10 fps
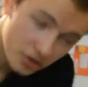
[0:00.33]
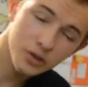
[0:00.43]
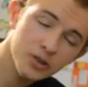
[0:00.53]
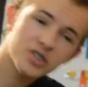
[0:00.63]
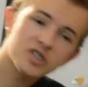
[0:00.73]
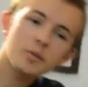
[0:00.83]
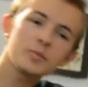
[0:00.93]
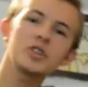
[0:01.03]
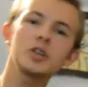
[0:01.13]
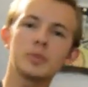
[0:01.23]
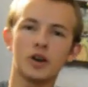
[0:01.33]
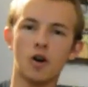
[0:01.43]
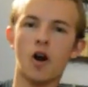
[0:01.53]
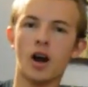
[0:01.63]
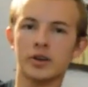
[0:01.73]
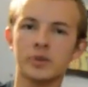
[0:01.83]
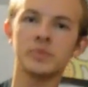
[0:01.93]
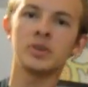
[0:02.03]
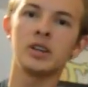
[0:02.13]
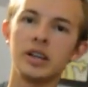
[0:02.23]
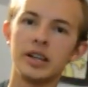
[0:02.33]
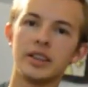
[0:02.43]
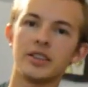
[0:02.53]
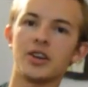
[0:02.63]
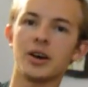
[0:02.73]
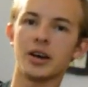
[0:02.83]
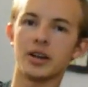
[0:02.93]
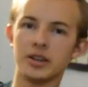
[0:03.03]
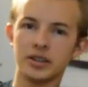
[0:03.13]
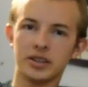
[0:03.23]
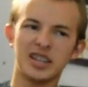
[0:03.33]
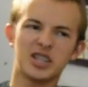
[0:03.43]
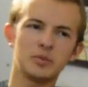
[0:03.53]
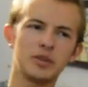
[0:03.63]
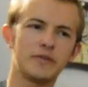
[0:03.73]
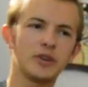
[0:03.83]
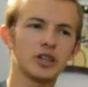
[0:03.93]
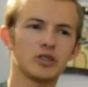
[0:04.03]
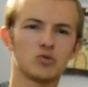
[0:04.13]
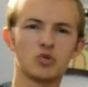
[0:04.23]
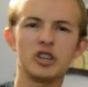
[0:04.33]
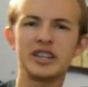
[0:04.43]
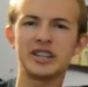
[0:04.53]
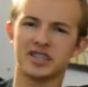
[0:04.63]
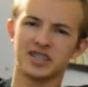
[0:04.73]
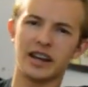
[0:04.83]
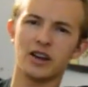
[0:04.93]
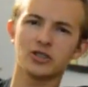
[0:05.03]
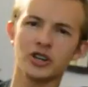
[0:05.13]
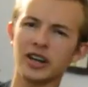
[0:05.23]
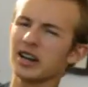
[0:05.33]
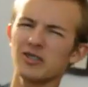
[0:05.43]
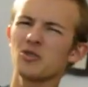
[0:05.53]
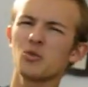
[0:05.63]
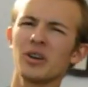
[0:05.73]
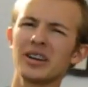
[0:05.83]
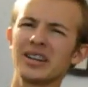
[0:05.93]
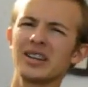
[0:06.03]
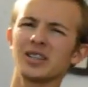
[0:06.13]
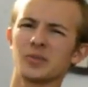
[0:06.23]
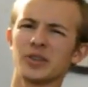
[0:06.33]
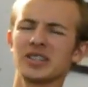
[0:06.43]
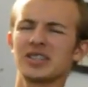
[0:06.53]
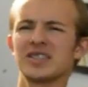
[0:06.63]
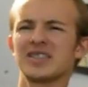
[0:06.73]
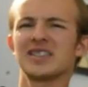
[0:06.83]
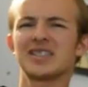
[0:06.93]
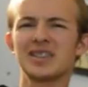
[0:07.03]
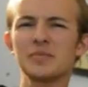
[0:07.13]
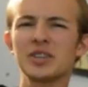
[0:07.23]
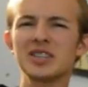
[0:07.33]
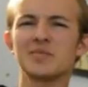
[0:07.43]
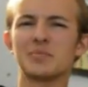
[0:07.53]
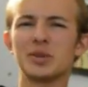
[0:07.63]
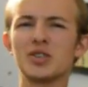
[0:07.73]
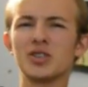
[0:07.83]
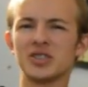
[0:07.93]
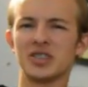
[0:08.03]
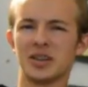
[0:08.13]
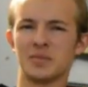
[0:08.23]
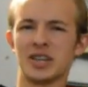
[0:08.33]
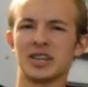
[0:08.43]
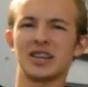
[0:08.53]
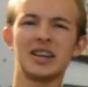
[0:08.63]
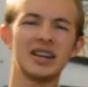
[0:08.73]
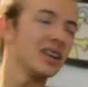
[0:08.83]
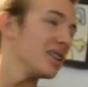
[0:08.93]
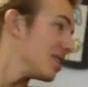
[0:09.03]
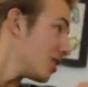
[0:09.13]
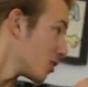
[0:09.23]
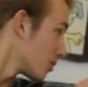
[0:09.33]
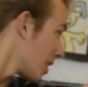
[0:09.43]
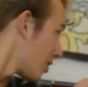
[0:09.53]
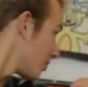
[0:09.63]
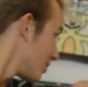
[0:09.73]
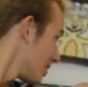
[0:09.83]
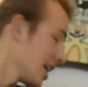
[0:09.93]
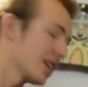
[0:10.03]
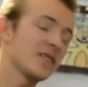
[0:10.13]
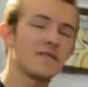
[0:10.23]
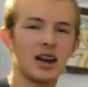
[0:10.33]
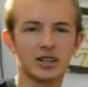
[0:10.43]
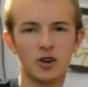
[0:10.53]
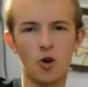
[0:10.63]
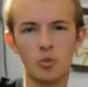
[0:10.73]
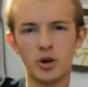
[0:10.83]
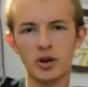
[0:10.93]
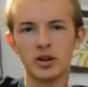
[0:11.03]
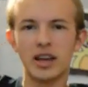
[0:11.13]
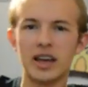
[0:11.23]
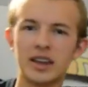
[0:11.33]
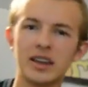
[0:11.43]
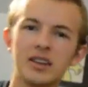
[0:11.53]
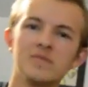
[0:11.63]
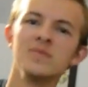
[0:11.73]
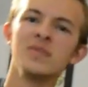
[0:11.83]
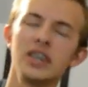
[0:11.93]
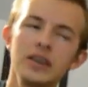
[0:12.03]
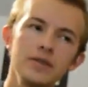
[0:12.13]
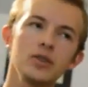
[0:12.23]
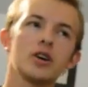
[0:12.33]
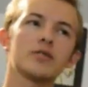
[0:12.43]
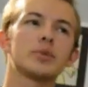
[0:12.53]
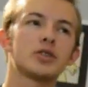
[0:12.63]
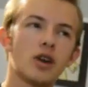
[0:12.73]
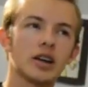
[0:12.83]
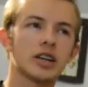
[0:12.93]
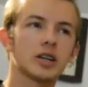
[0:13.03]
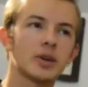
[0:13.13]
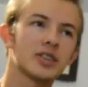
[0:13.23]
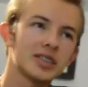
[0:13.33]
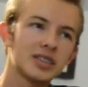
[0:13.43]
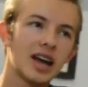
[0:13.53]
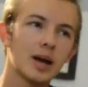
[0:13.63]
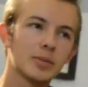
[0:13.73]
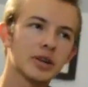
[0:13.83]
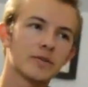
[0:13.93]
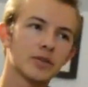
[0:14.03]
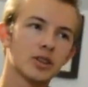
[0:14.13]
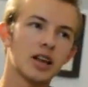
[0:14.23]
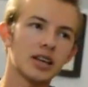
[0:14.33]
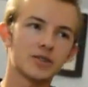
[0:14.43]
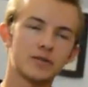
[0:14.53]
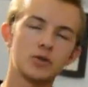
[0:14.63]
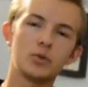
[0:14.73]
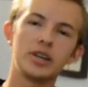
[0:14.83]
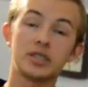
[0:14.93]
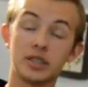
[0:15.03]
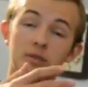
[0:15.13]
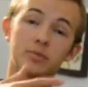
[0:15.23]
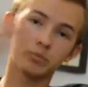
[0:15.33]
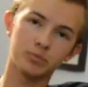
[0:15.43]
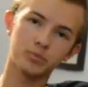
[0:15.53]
So there's something about autumn that gets me feeling really nostalgic. I don't know what it is, but it's just it's something that builds in me around the end of October. And even though I've been talking about this topic for the last few weeks and